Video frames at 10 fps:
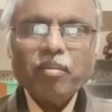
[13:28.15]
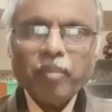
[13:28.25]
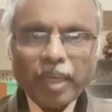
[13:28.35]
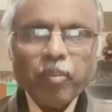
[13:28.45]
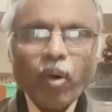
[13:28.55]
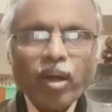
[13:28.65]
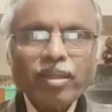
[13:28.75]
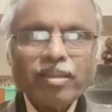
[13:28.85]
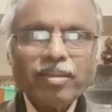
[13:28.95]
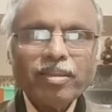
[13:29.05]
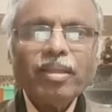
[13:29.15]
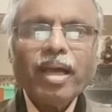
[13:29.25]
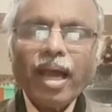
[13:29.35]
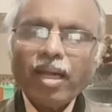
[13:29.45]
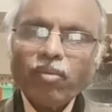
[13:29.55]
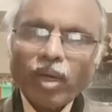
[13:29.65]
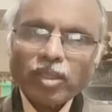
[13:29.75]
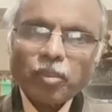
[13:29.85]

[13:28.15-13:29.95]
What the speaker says: Bid bond, advance